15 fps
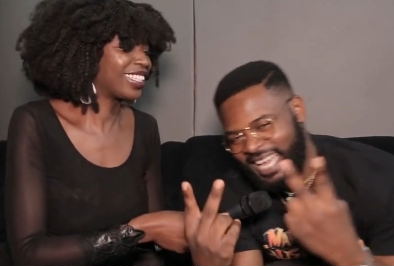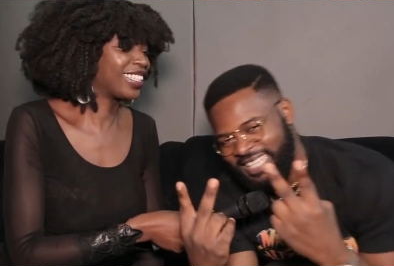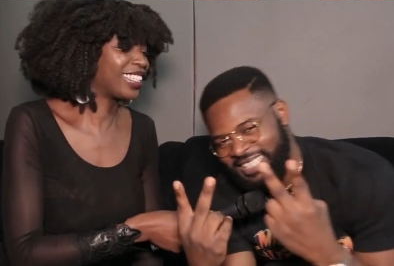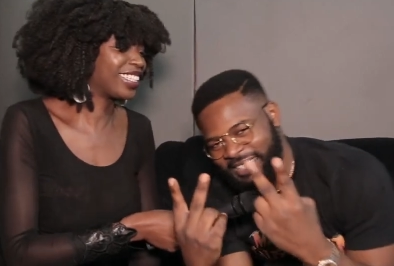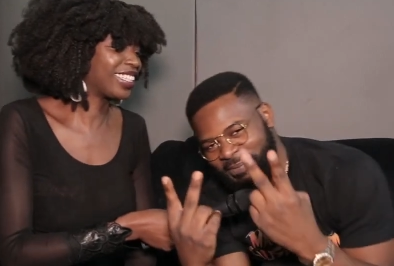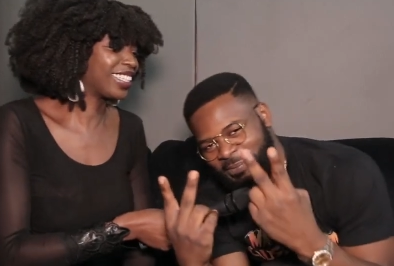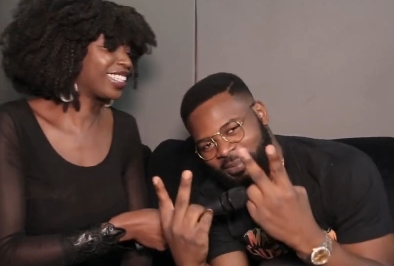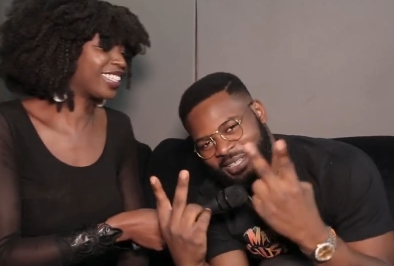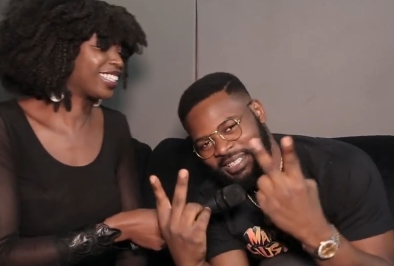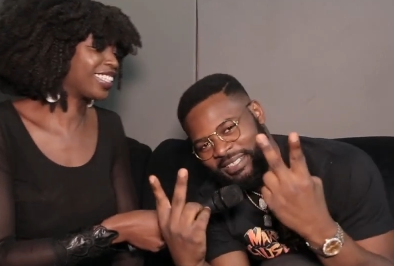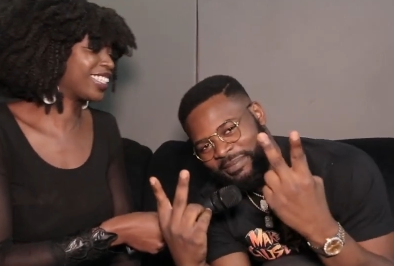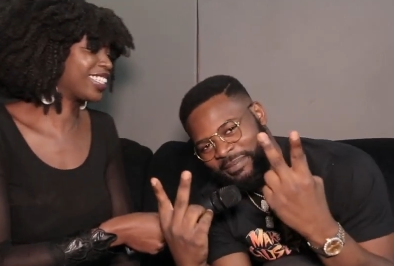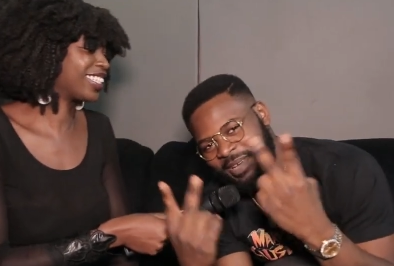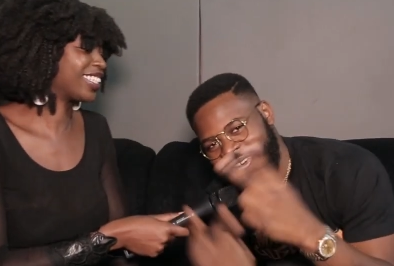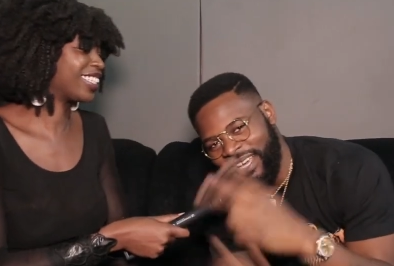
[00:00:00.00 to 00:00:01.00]
Speaker 1: guys in the
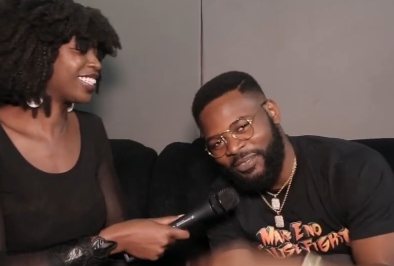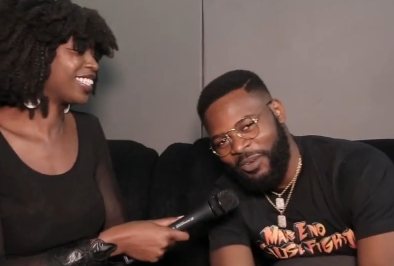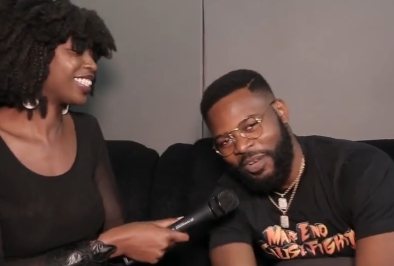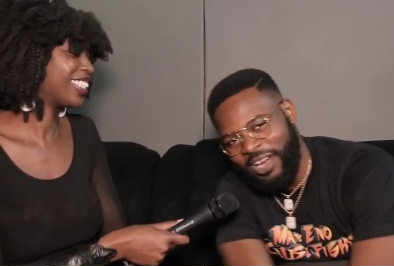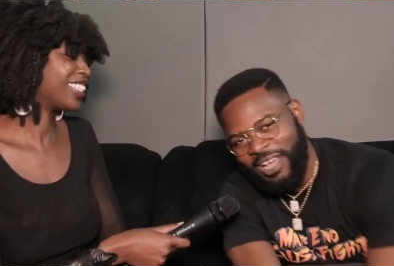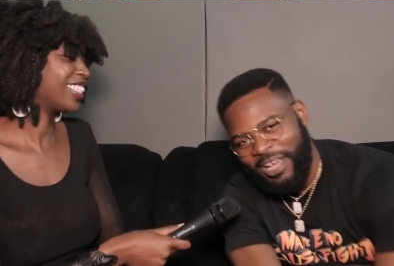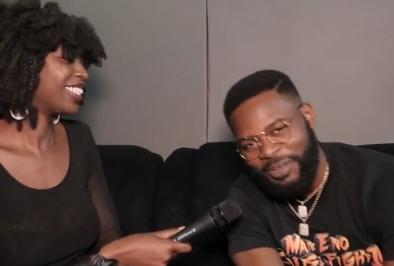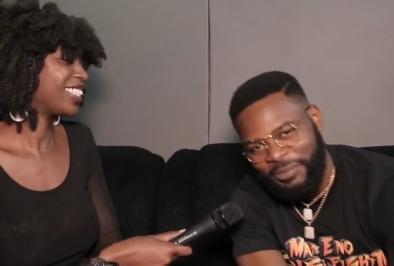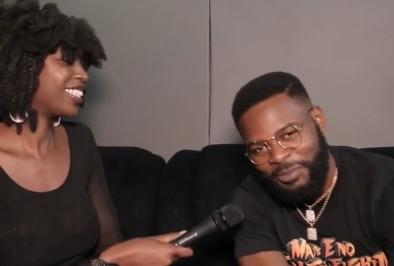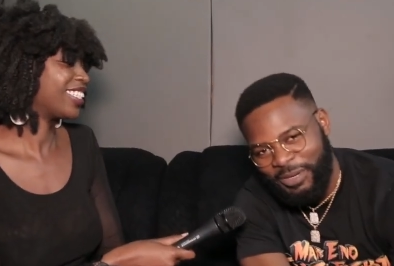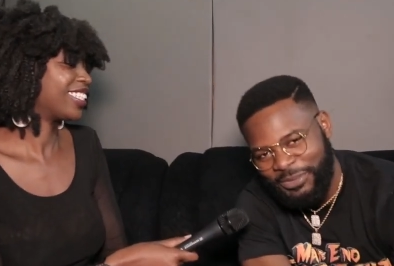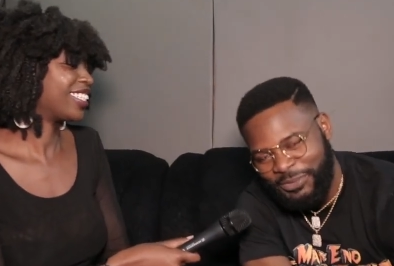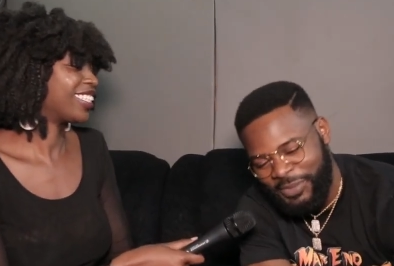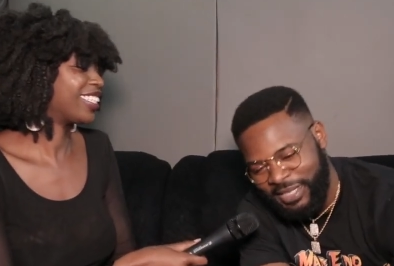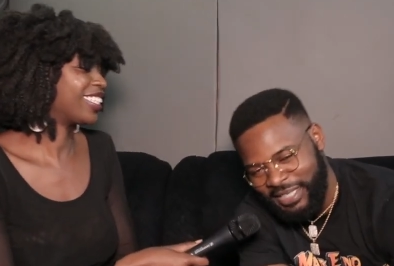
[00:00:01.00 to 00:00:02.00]
building, man. What up?
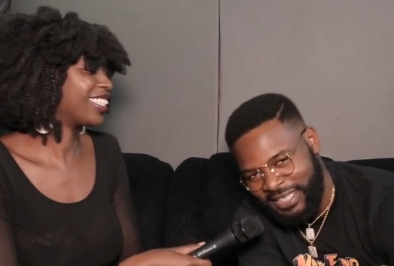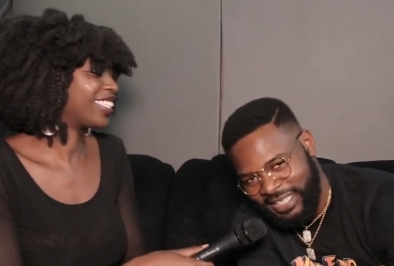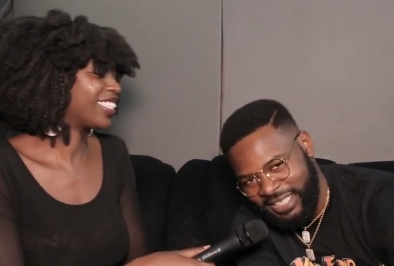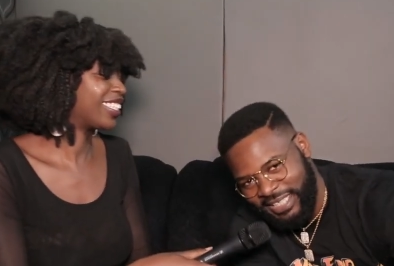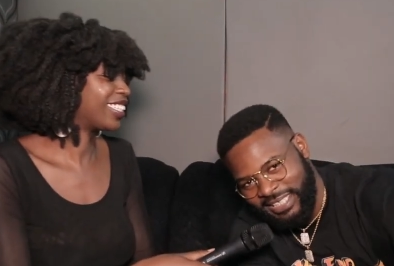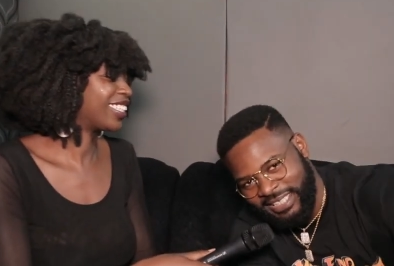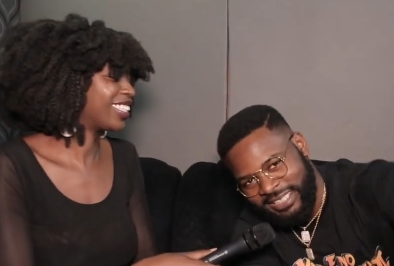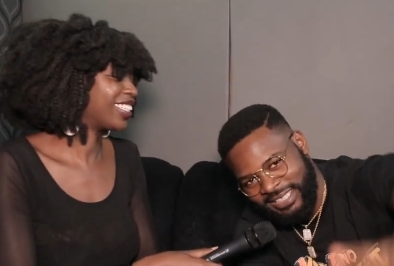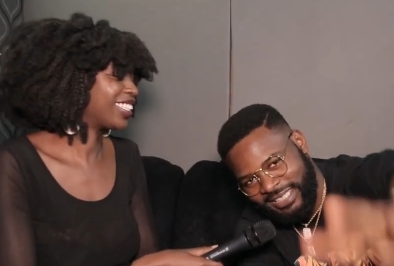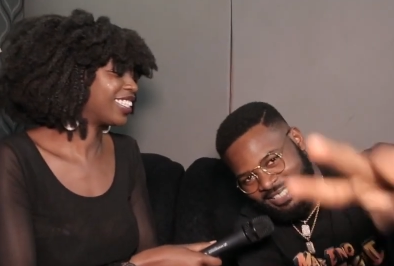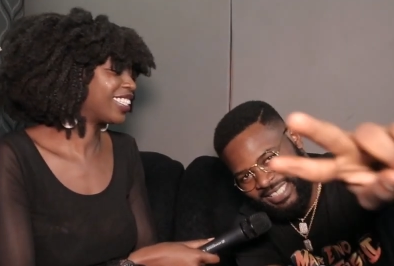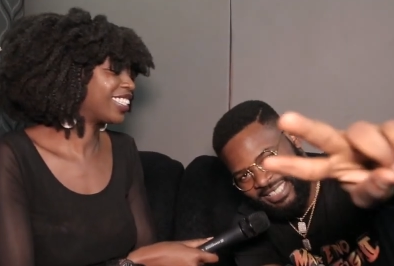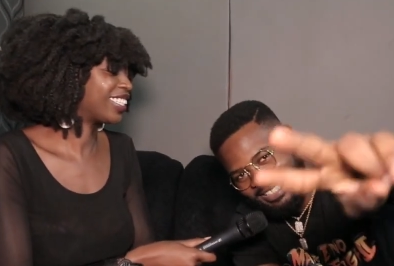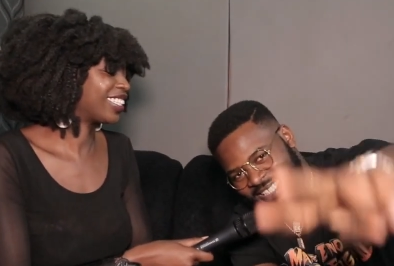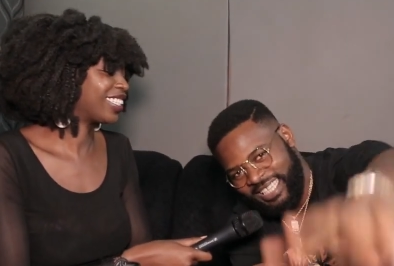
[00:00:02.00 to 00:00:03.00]
What's really good?
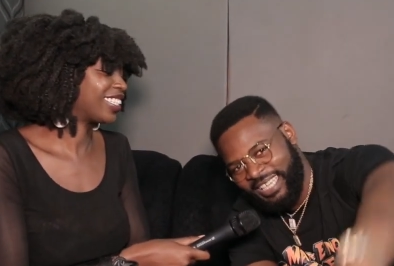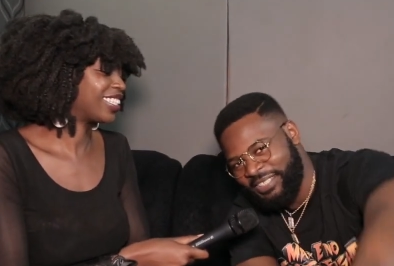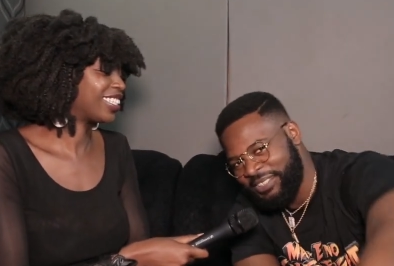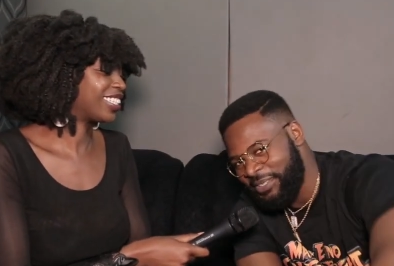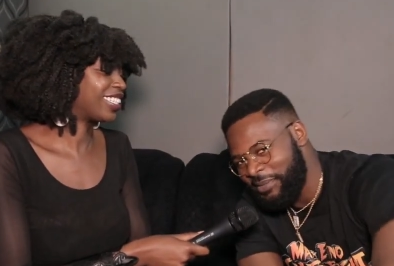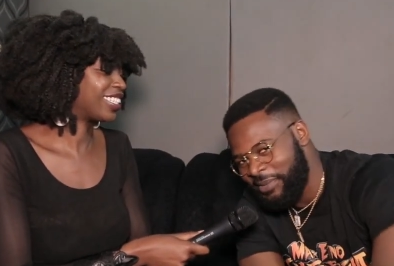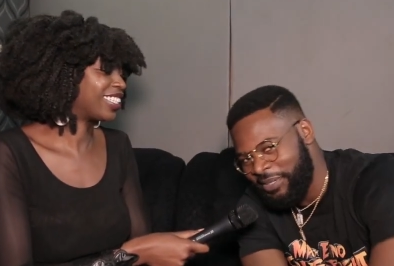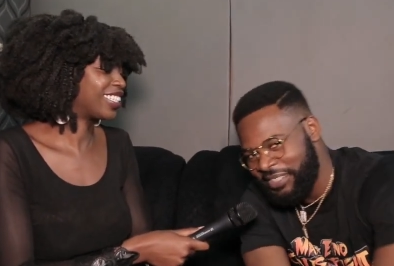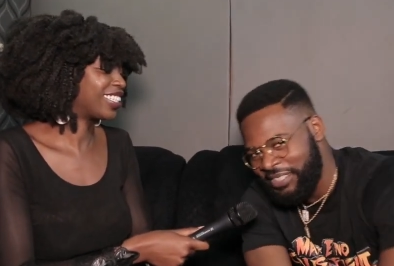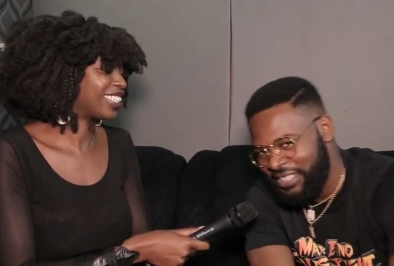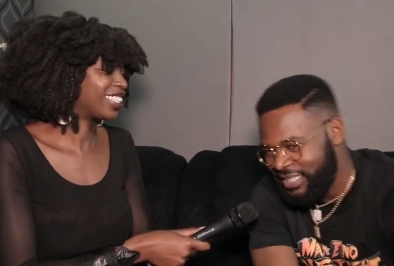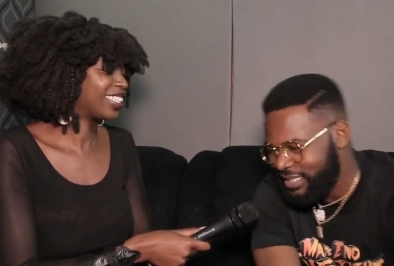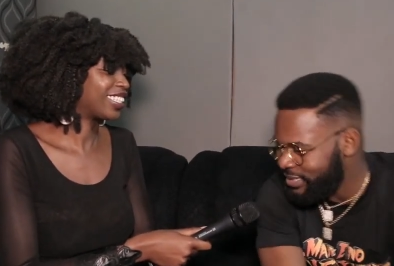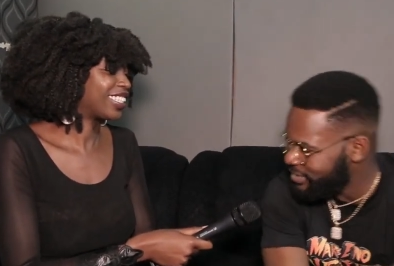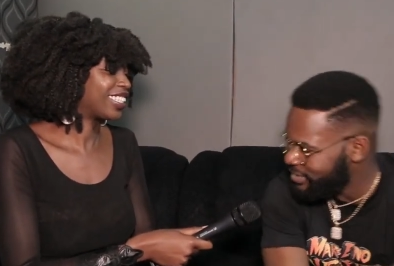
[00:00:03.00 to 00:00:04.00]
Thanks so much.